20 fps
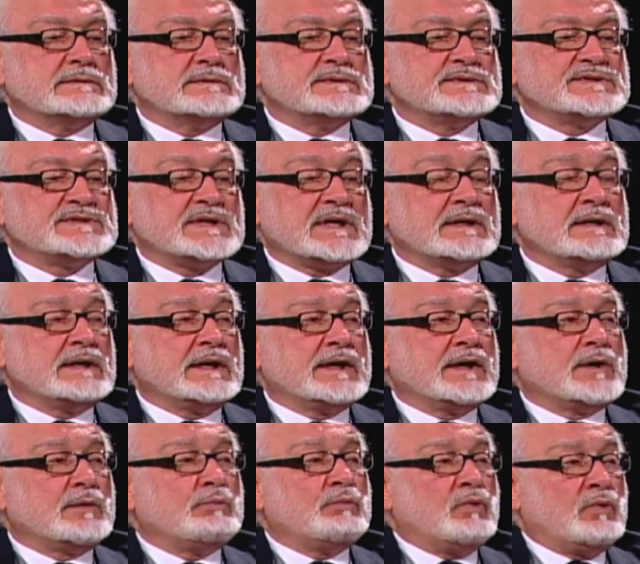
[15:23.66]
suddenly
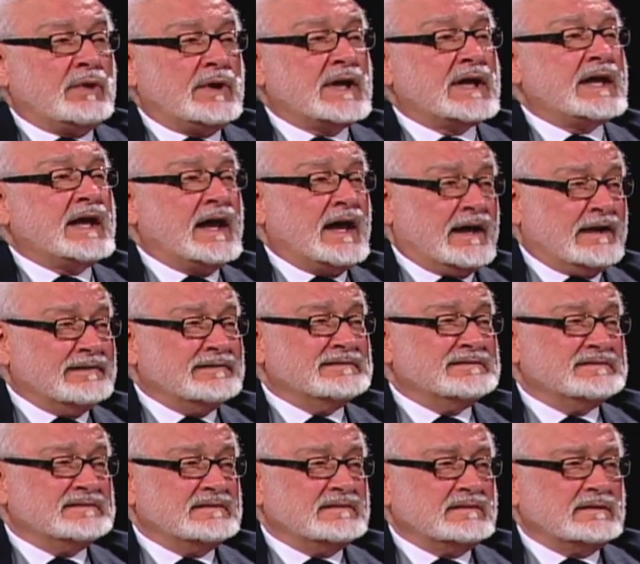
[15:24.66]
are born
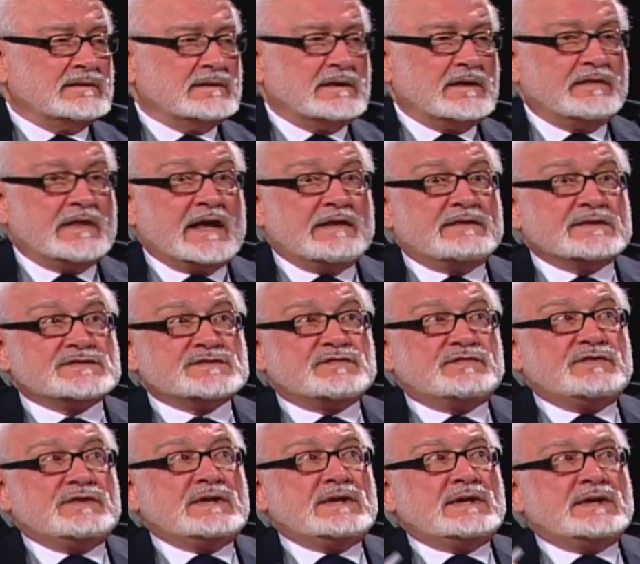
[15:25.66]
again, they have this
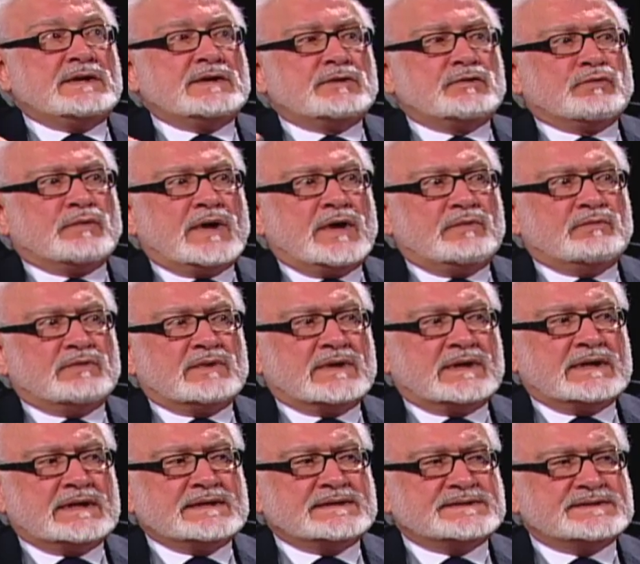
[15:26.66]
feeling, the great
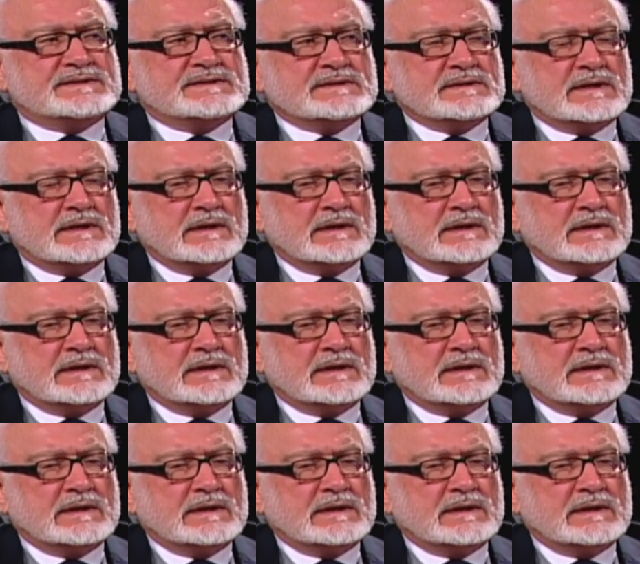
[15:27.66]
release.